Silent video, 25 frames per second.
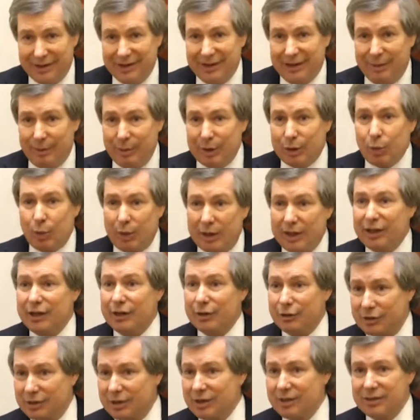I mean, 20
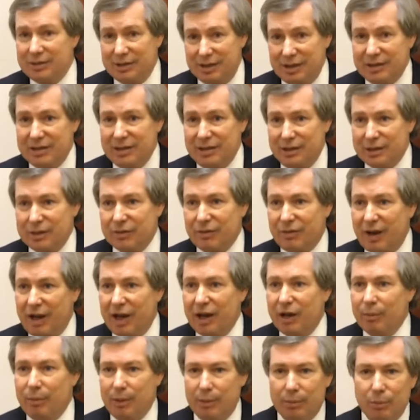years since the
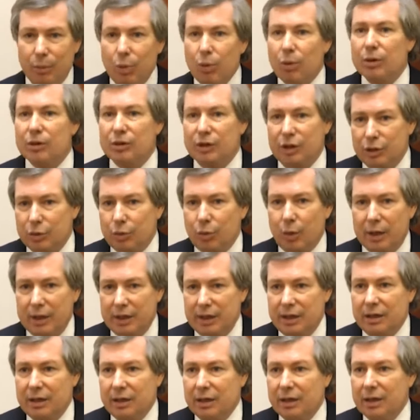ceasefire, but more than
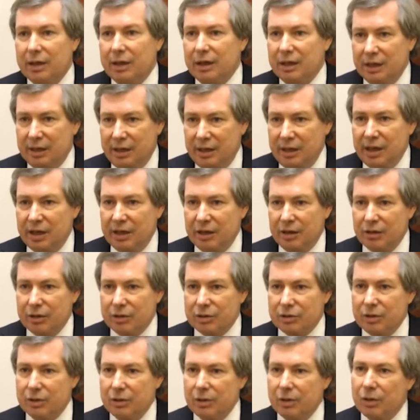20
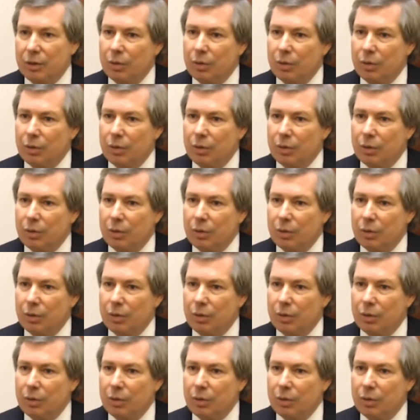years